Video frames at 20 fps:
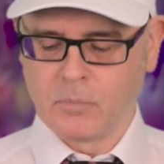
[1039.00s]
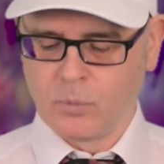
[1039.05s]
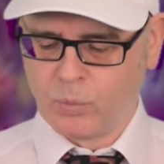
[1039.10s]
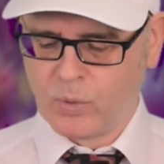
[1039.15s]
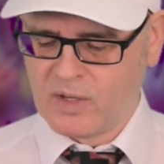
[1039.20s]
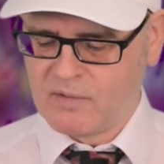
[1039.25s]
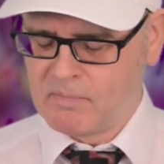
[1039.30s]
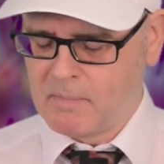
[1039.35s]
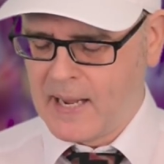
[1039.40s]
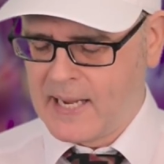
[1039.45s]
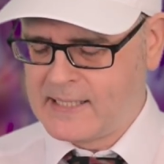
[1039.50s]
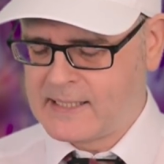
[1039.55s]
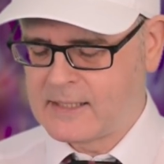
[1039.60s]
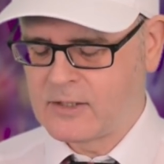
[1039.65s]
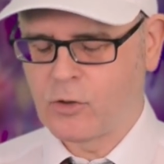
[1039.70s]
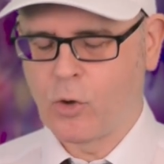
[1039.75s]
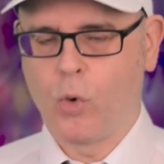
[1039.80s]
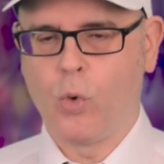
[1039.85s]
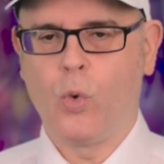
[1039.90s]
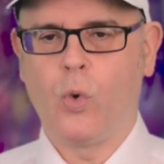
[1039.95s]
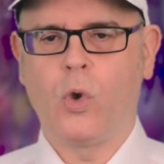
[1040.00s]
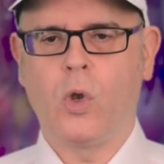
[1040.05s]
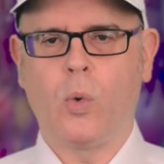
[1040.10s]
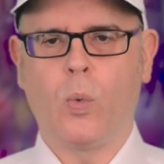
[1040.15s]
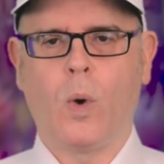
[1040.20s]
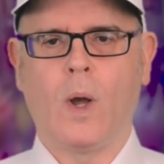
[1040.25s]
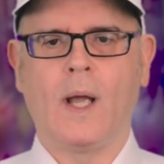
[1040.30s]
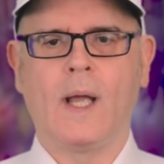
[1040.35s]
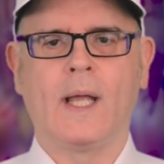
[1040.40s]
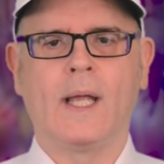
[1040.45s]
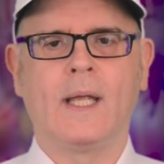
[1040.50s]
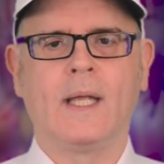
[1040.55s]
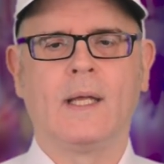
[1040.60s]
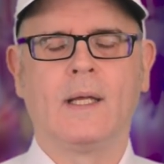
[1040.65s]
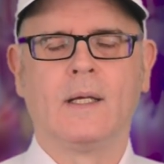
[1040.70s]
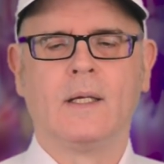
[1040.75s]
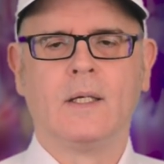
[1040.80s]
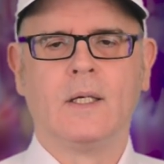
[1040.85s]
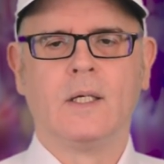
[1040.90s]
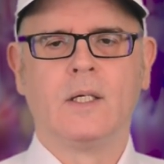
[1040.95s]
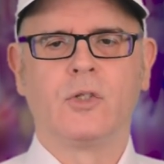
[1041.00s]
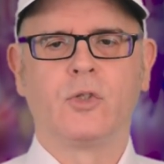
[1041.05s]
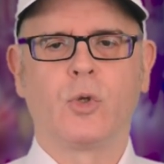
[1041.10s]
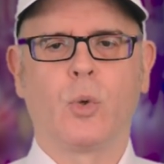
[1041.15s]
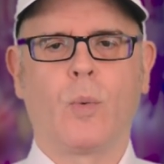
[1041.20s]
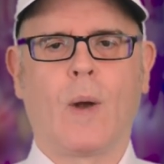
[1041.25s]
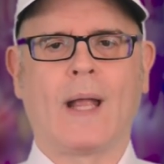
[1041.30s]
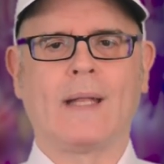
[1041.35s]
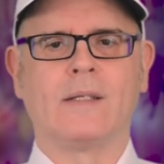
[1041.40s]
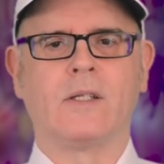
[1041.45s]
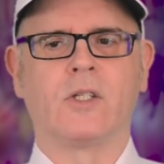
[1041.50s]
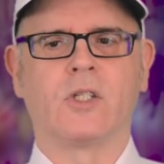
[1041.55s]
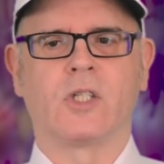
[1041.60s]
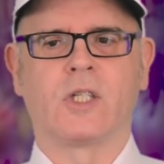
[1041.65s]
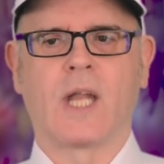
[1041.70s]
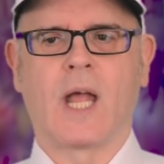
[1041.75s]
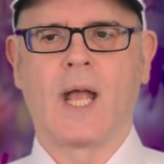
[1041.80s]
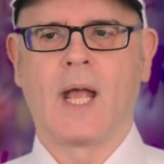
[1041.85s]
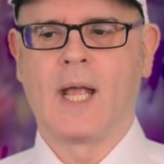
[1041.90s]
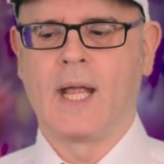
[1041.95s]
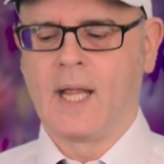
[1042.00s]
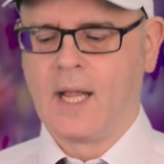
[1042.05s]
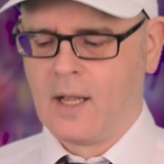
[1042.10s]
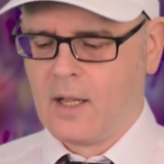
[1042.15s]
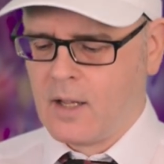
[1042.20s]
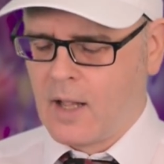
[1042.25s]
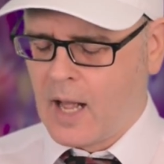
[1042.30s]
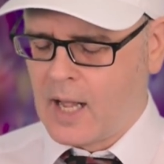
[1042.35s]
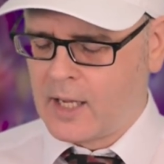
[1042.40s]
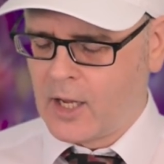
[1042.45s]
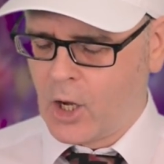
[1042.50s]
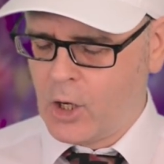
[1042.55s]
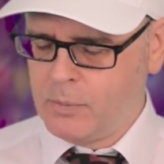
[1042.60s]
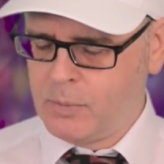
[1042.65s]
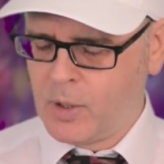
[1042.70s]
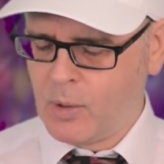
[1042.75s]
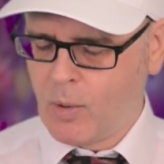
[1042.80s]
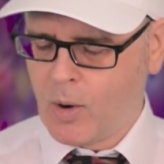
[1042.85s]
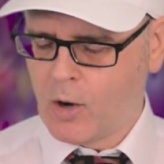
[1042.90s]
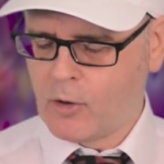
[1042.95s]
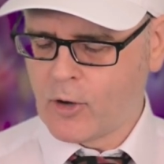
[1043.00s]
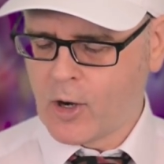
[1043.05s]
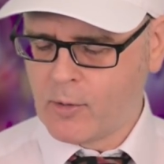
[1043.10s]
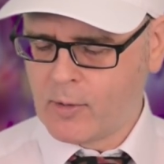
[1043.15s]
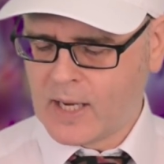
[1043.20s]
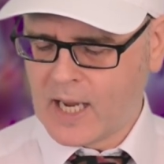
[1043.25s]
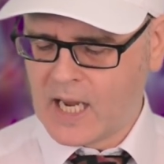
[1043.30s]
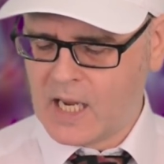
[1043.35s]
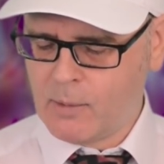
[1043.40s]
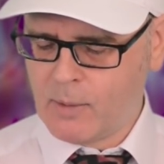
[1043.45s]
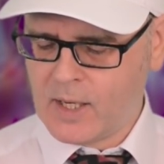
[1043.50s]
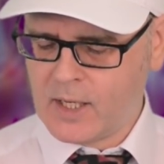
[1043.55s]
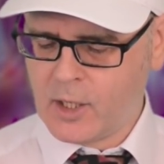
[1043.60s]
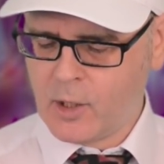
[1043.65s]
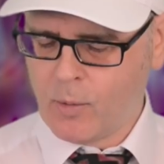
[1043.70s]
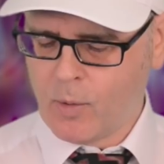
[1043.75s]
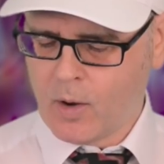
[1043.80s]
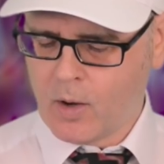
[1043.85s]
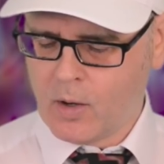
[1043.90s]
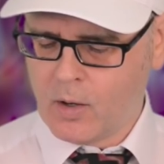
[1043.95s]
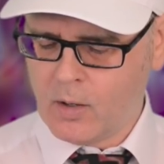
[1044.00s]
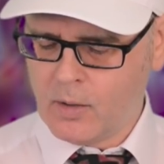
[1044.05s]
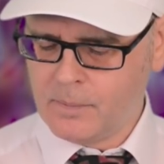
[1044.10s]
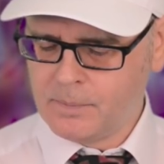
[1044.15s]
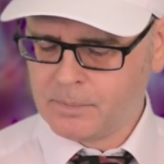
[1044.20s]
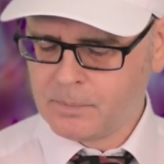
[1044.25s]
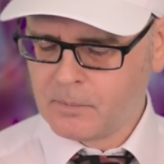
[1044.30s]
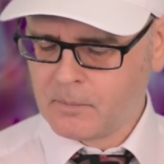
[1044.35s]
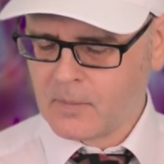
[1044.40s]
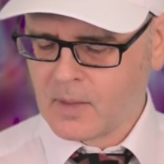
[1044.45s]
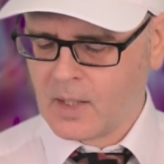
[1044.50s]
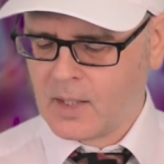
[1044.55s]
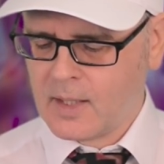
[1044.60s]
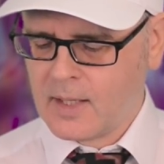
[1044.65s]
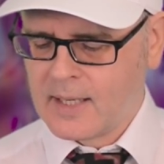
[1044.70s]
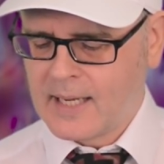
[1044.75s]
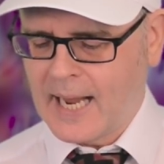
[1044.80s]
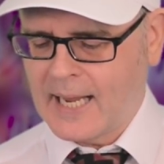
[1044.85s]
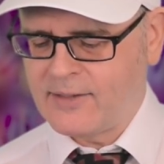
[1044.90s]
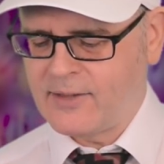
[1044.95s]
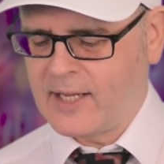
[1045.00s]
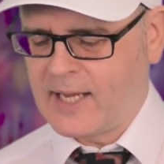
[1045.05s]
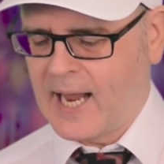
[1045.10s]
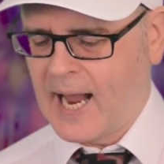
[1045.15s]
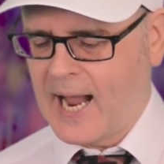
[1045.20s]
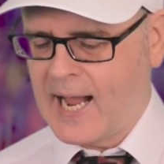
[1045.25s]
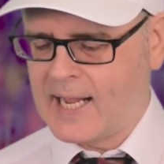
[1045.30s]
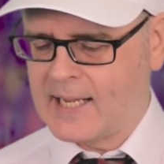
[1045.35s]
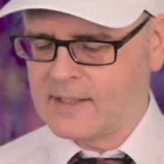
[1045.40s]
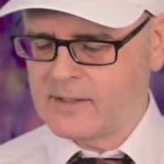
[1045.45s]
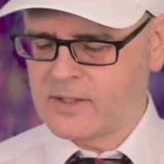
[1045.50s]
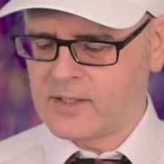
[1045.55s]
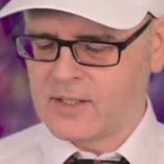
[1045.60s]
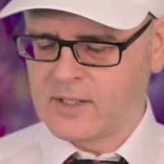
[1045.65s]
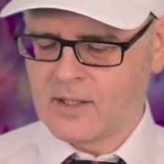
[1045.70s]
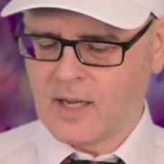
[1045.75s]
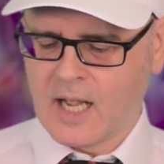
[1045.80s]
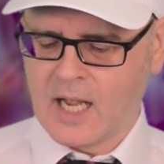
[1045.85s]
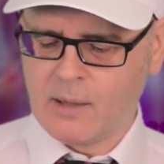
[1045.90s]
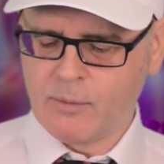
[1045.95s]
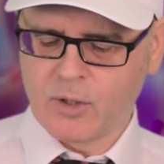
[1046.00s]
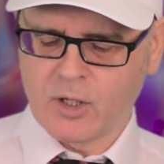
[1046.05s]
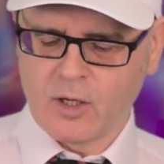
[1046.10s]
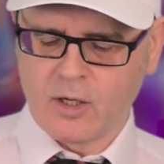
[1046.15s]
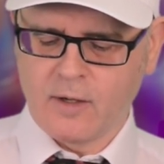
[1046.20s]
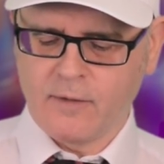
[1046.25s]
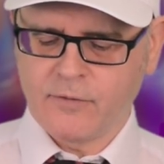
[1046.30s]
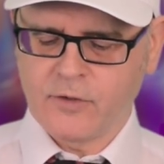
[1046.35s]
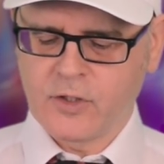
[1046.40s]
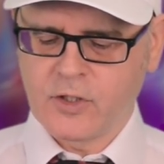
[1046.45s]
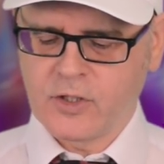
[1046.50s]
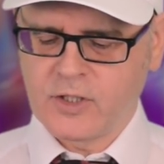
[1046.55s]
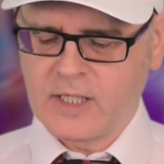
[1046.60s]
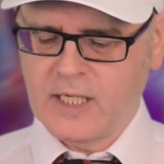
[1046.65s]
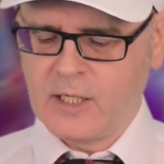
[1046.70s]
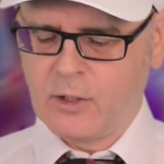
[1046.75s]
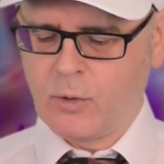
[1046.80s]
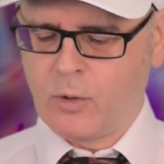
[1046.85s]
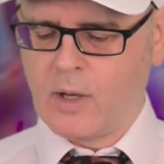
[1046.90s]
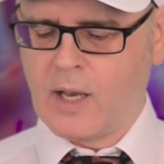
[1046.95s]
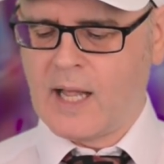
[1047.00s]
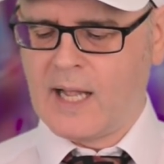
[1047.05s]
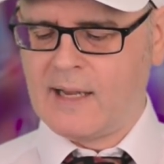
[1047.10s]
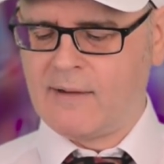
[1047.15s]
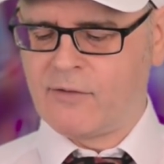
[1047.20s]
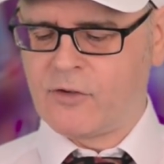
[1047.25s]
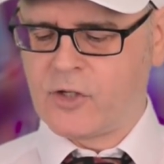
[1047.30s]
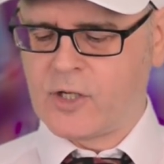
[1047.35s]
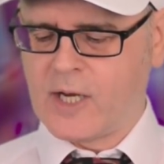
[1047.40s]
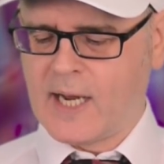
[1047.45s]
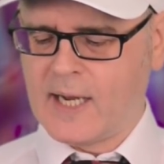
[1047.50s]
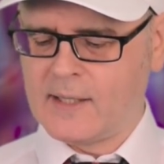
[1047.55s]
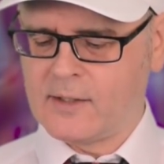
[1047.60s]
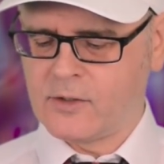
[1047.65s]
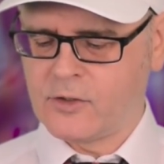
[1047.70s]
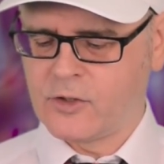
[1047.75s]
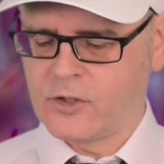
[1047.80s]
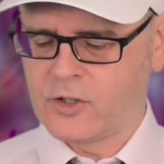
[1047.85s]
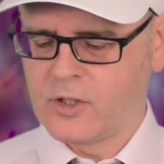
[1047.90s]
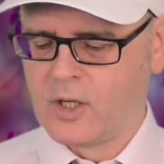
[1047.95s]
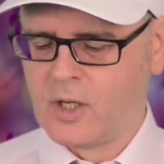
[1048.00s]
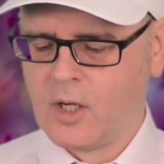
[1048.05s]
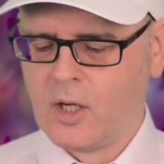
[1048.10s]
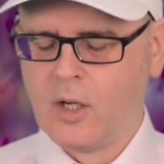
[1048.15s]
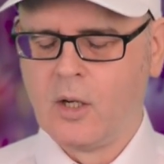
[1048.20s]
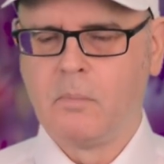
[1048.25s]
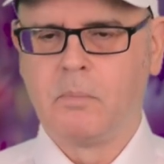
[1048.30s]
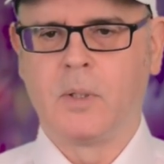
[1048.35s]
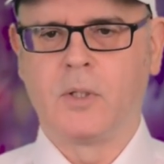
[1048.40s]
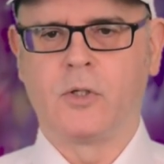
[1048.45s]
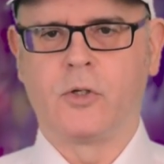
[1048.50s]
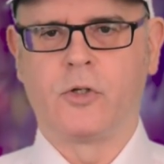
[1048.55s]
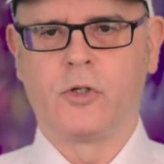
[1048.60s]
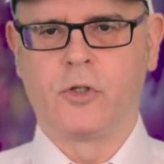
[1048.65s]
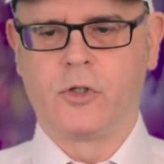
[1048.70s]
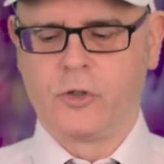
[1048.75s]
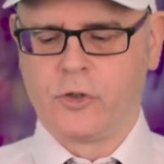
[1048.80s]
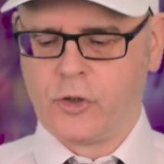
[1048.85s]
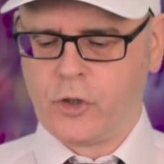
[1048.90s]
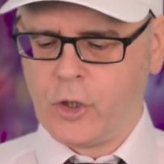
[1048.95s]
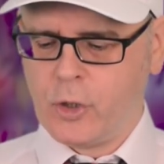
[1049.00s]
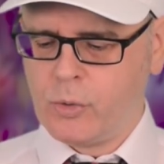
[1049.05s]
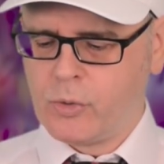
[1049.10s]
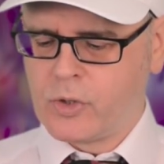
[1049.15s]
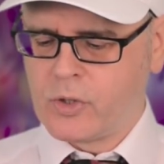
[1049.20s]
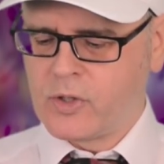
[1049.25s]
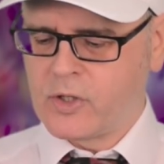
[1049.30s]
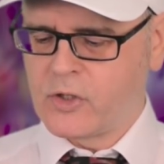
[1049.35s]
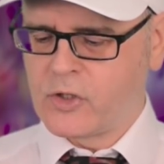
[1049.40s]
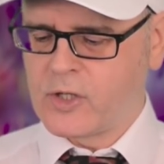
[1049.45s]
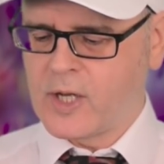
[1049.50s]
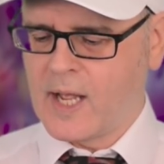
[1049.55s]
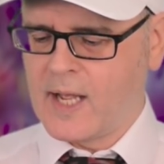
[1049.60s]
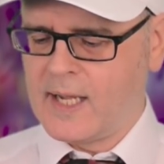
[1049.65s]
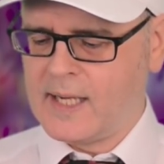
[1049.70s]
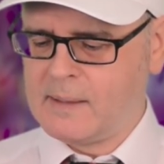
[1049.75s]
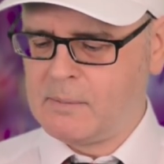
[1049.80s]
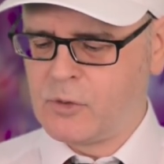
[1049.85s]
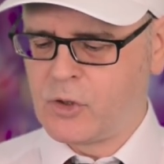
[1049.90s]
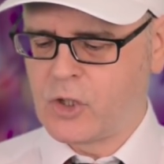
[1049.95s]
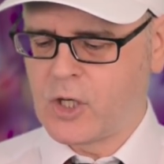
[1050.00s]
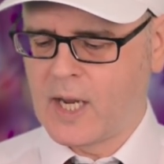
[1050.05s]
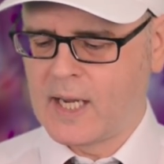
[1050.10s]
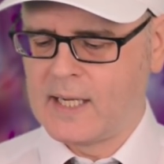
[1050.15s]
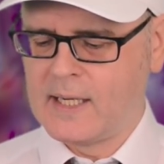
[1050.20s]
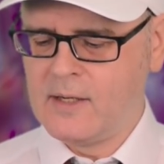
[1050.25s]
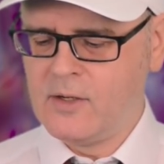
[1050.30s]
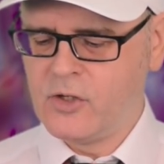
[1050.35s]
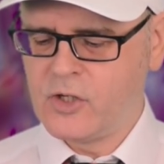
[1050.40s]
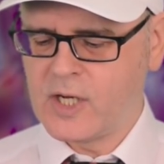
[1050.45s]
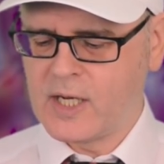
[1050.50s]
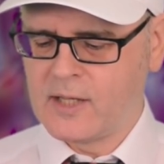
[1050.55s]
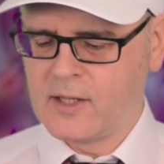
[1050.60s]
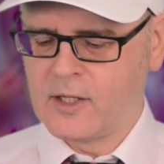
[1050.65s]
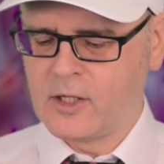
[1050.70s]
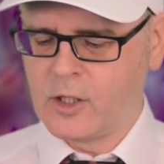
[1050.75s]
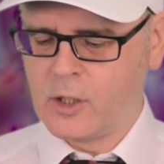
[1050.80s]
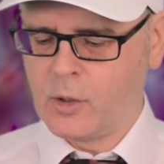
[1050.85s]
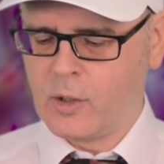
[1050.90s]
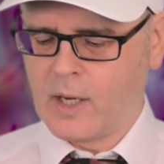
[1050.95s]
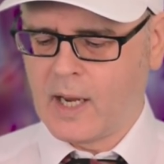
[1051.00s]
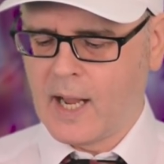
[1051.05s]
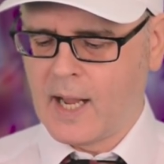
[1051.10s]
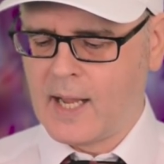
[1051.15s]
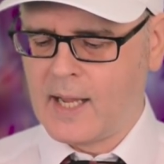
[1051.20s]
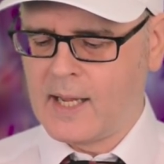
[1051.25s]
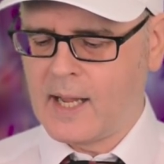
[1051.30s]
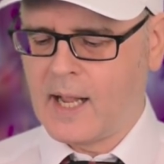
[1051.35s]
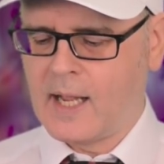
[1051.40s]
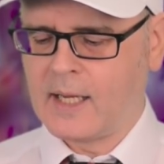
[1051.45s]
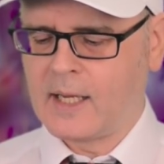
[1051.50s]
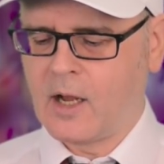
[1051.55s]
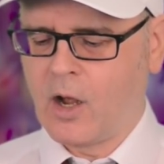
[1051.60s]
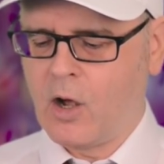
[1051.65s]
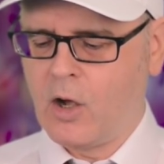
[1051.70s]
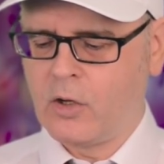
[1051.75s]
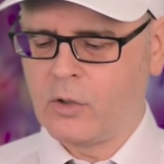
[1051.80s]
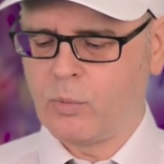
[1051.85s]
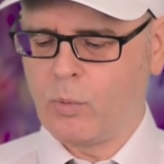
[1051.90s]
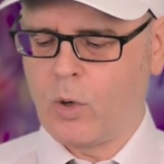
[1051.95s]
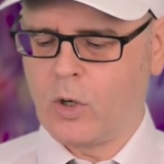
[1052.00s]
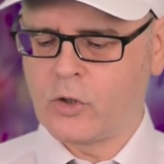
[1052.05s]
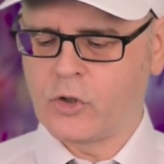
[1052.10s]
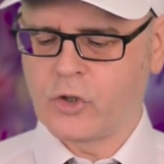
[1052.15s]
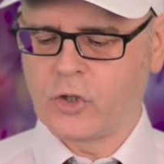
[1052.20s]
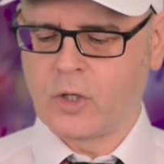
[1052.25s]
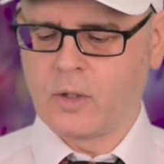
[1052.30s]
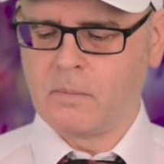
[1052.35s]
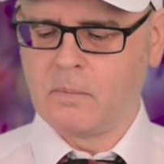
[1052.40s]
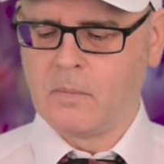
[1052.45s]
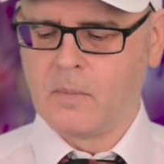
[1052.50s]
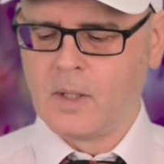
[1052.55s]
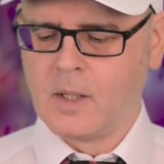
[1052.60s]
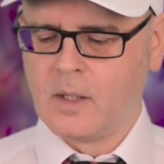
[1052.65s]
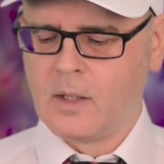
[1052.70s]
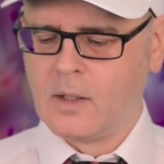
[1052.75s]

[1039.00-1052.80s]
We've made it all the way to Wednesday. I hope you are okay where you are. Kathy Cat, I would love to see your live chats, but due to the time change in the UK, I can't watch them